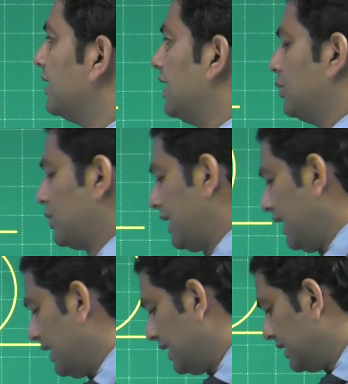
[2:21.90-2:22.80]

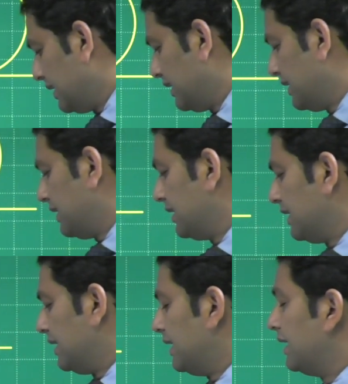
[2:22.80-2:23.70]
Okay,
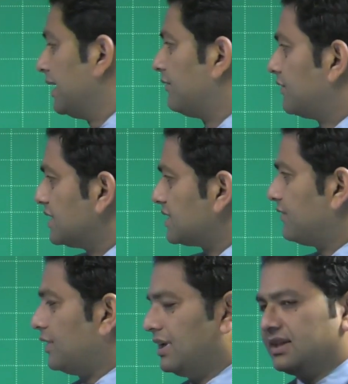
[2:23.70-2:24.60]
now, first
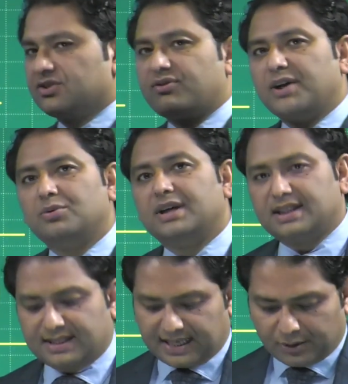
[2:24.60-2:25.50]
of all, let's try to
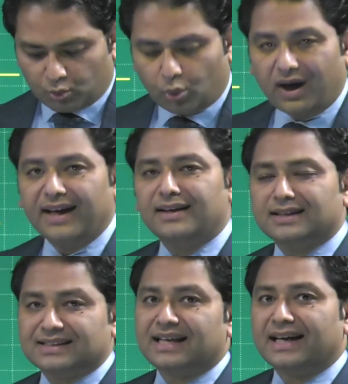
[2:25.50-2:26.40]
understand why
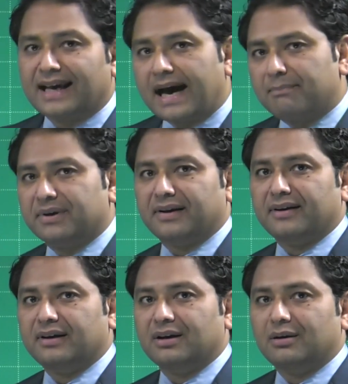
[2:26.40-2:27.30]
does that happen?
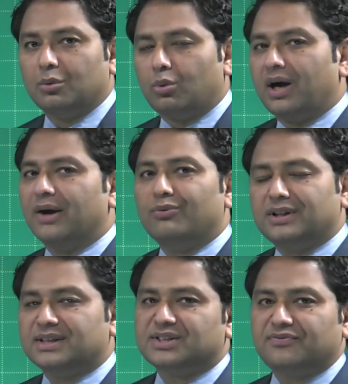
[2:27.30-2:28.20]
Why
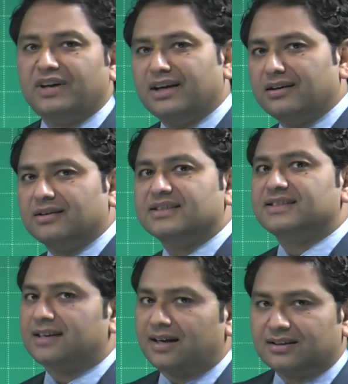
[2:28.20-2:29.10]
will this sphere
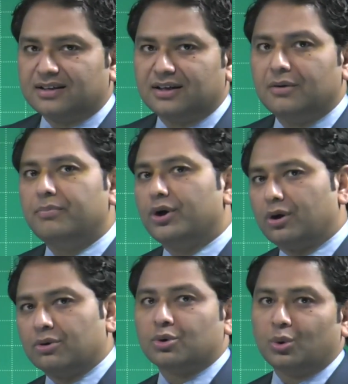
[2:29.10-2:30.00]
start
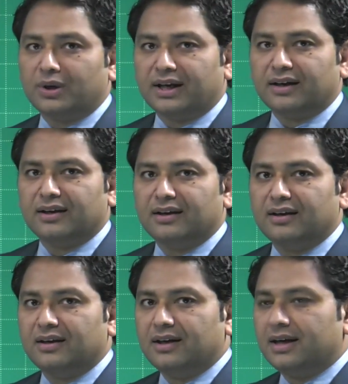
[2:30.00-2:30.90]
pure rolling?
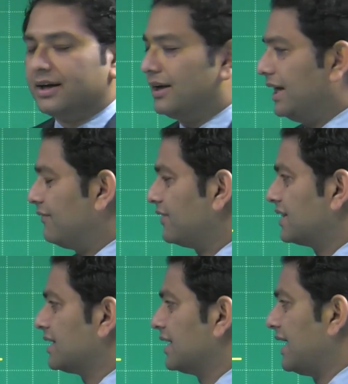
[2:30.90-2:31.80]
Now,
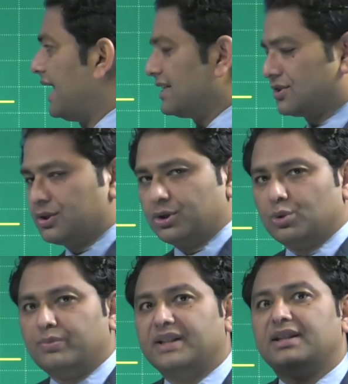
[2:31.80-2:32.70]
everything has to
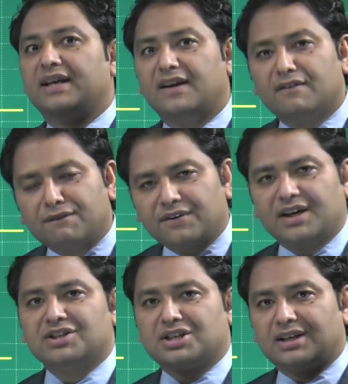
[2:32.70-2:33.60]
do with the
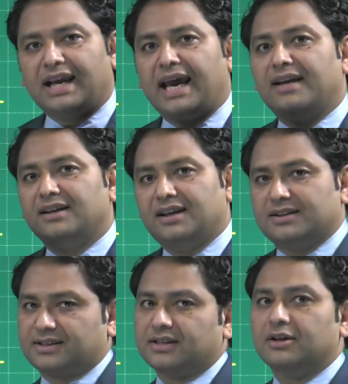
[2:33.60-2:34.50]
friction and
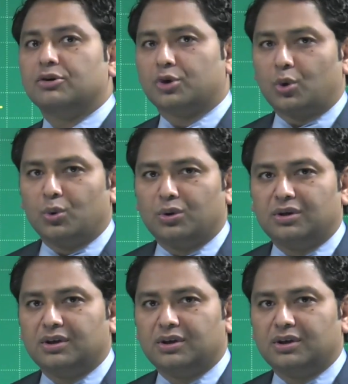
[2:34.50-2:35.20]
its role.